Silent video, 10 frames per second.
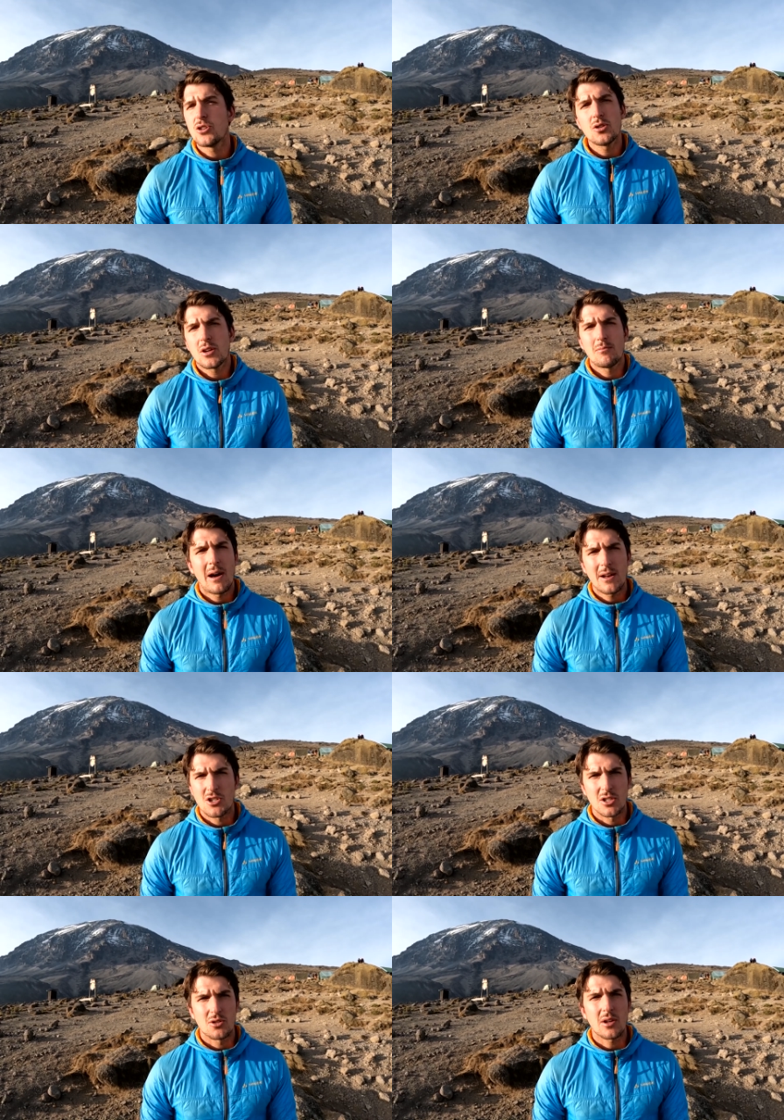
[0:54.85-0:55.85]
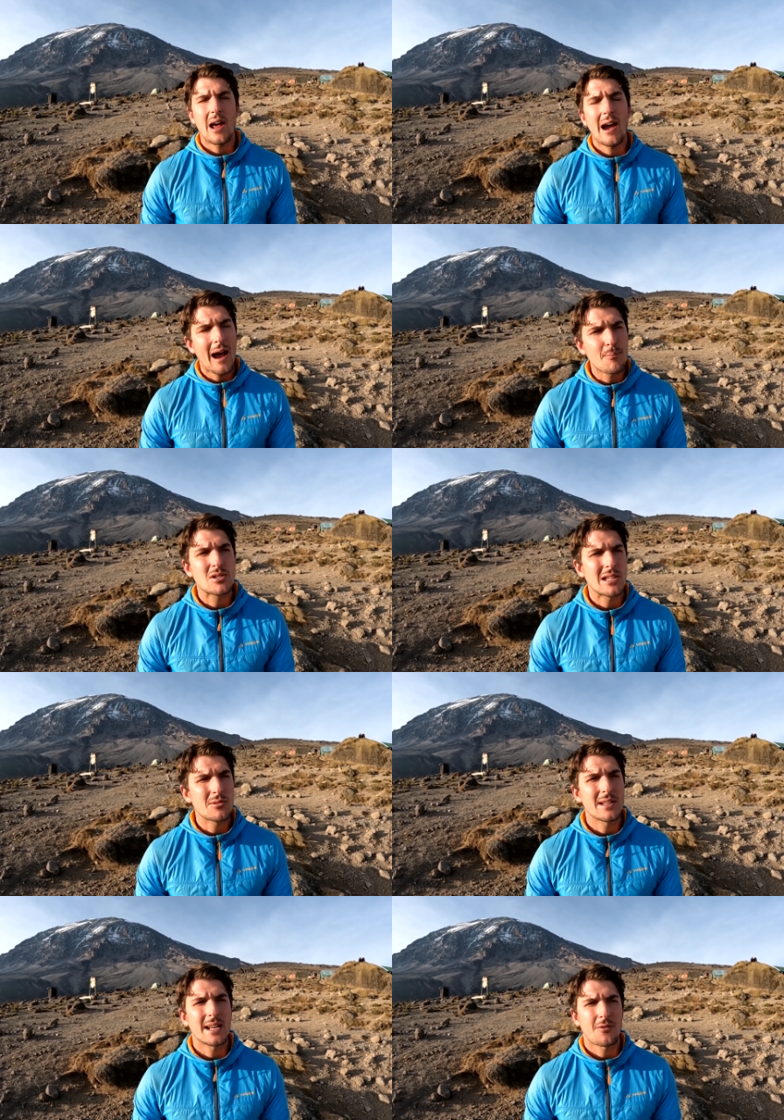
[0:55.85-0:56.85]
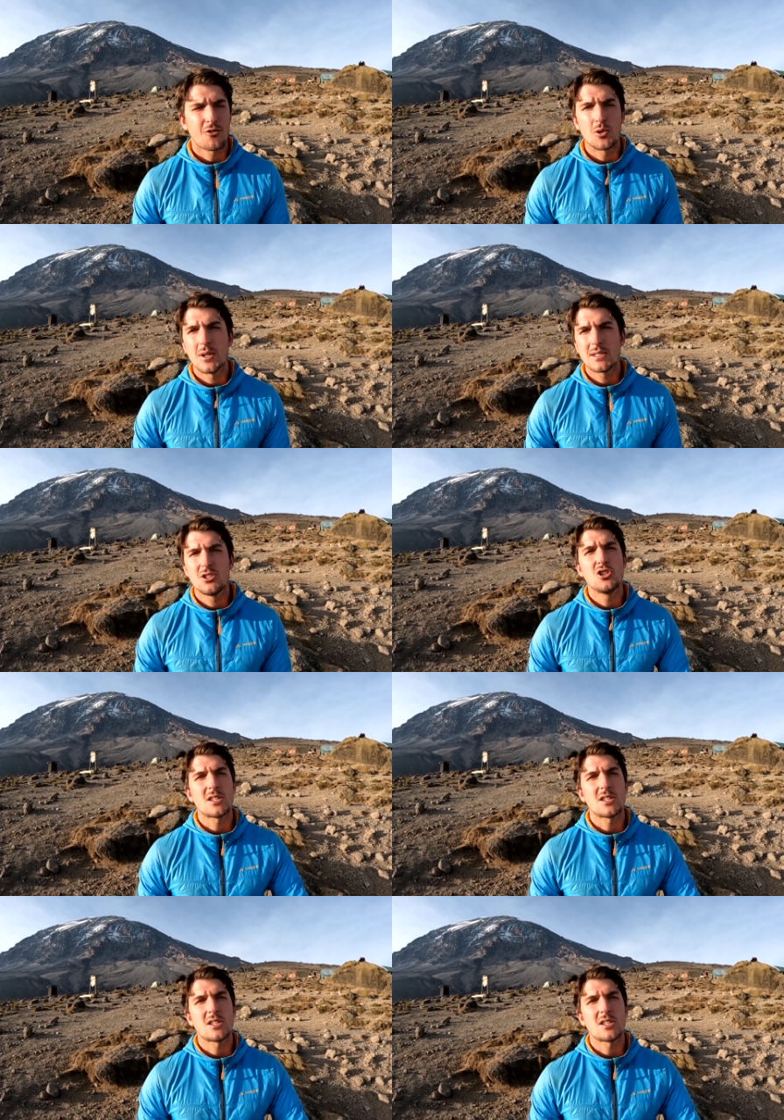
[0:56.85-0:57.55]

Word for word: you, you can manage it. You can absolutely get through it.